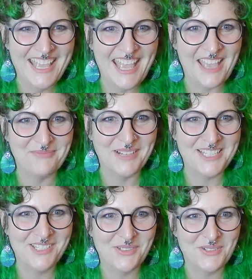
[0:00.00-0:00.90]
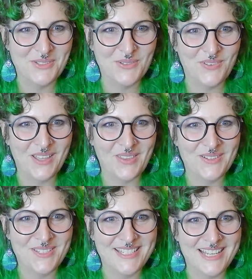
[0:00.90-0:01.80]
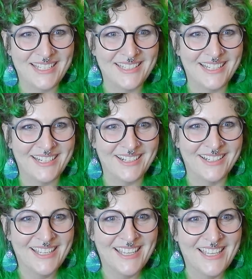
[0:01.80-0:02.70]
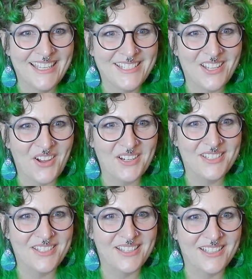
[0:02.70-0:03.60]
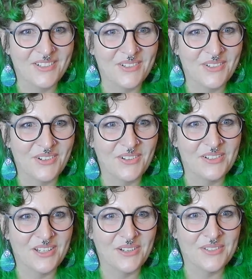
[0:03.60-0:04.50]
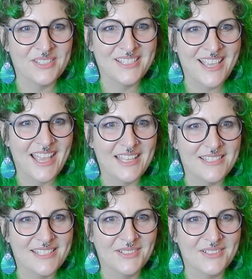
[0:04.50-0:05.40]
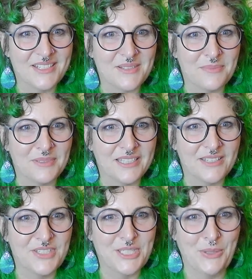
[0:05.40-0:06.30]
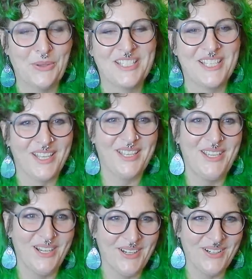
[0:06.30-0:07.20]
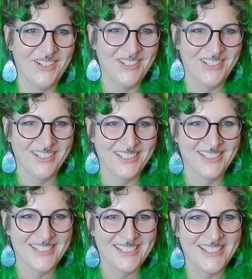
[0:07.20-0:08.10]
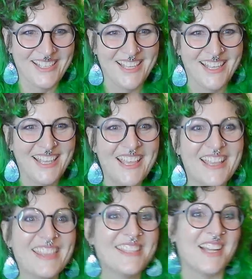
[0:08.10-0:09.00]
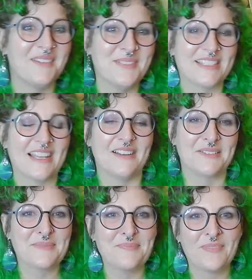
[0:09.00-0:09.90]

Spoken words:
And my children's father stayed there. He talked to the little girl ghost and still doesn't believe she was a ghost. The Thomas house.